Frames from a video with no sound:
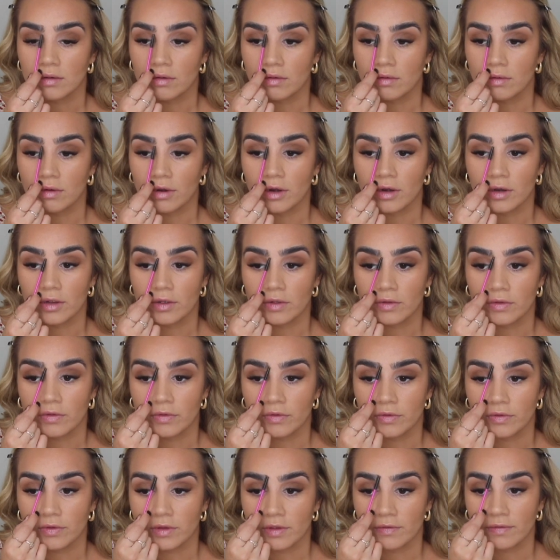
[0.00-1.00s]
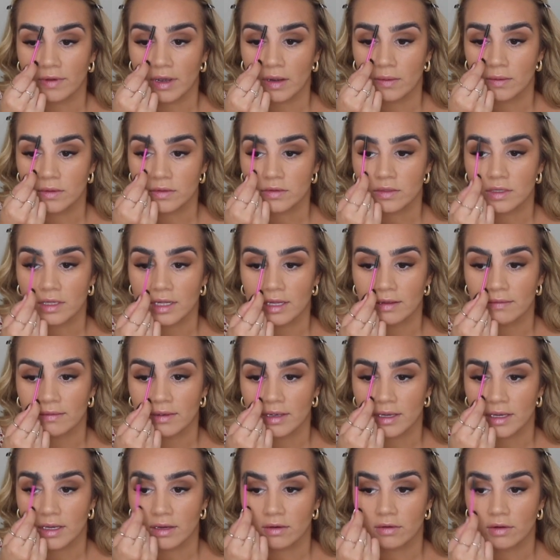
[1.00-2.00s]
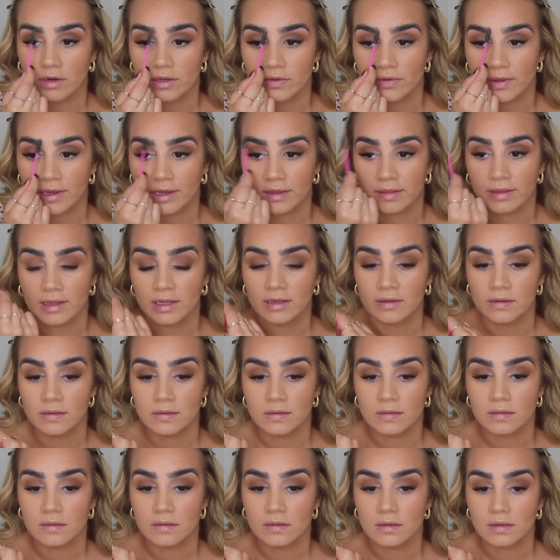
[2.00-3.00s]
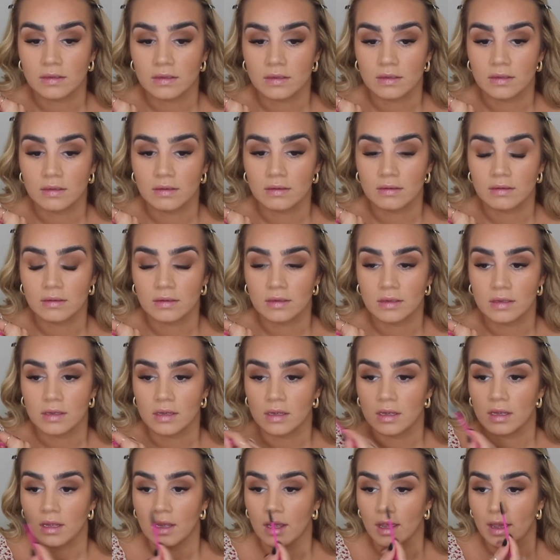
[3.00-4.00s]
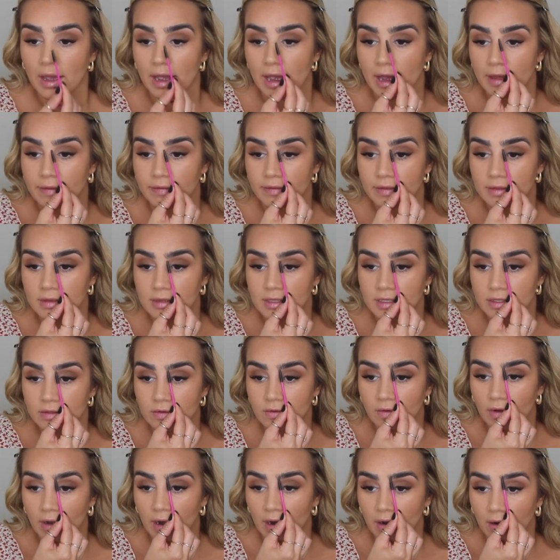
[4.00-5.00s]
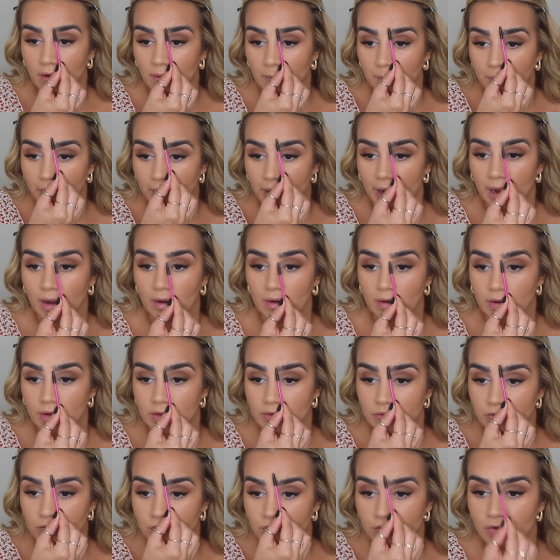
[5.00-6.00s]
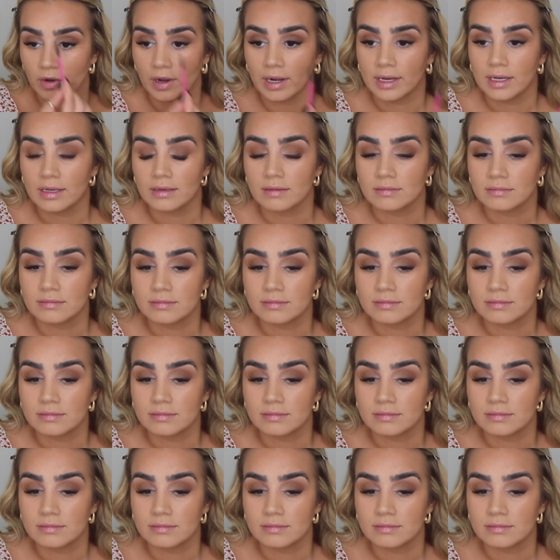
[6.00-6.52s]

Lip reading: grows, if I was to leave it, it grows like this, and this brow goes straight.